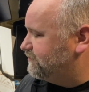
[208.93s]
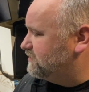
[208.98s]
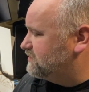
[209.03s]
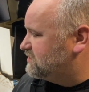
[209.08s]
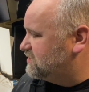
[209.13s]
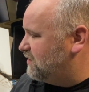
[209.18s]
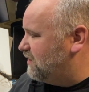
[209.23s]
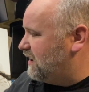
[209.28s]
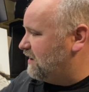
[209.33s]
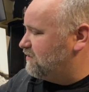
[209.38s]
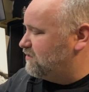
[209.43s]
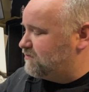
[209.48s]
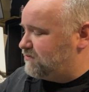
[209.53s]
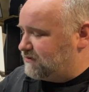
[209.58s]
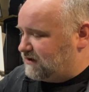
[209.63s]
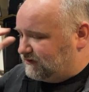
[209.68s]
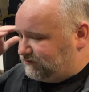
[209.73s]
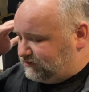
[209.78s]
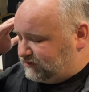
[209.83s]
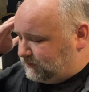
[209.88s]
So Hiram
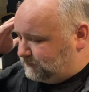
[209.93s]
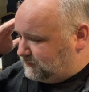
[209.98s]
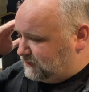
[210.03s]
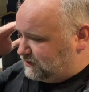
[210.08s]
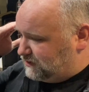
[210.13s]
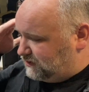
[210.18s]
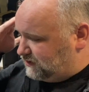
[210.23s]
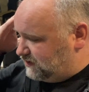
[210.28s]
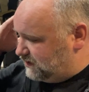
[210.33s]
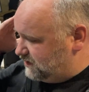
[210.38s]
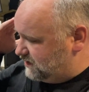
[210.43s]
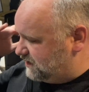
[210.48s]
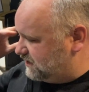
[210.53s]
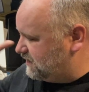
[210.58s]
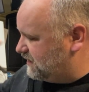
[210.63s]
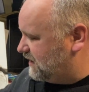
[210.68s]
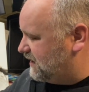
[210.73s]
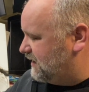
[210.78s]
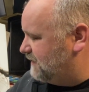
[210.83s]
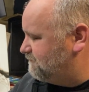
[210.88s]
Abiff,
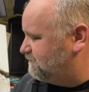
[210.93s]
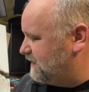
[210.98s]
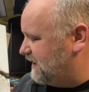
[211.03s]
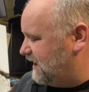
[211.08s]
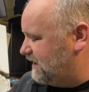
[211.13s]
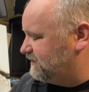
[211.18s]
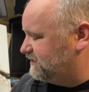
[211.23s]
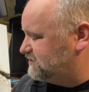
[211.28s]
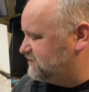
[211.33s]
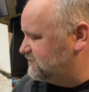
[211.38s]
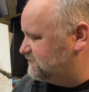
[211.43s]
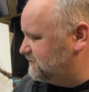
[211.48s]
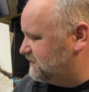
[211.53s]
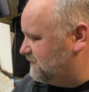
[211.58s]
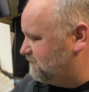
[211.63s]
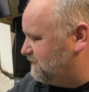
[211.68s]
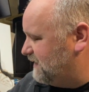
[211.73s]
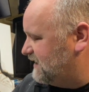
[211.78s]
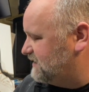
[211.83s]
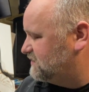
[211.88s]

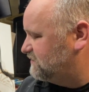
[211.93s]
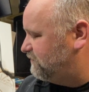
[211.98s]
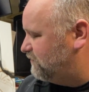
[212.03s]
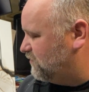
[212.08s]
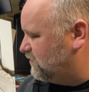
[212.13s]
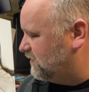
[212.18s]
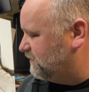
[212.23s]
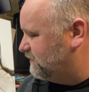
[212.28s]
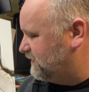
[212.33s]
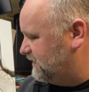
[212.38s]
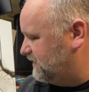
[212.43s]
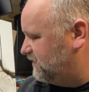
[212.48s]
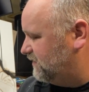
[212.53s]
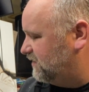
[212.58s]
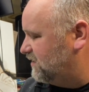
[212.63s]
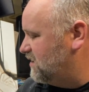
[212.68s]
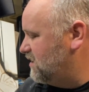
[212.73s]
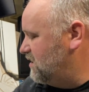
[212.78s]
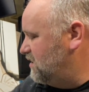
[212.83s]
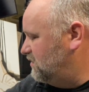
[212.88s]
the base form
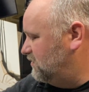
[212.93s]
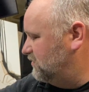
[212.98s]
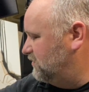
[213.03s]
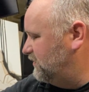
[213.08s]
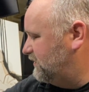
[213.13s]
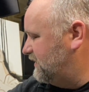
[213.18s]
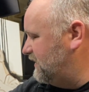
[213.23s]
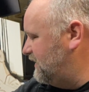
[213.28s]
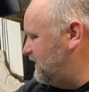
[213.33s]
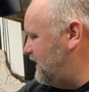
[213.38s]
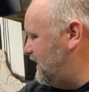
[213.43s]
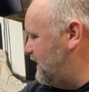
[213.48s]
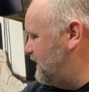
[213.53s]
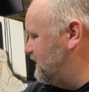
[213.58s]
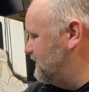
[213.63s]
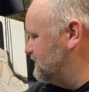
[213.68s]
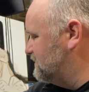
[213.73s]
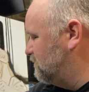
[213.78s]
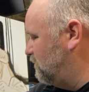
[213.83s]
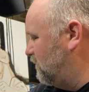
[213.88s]
here, looking
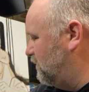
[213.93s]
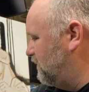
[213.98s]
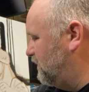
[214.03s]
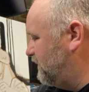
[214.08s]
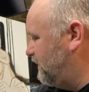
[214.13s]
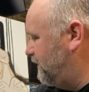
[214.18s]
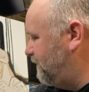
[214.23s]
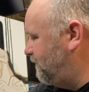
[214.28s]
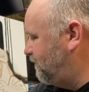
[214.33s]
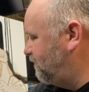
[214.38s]
at his work.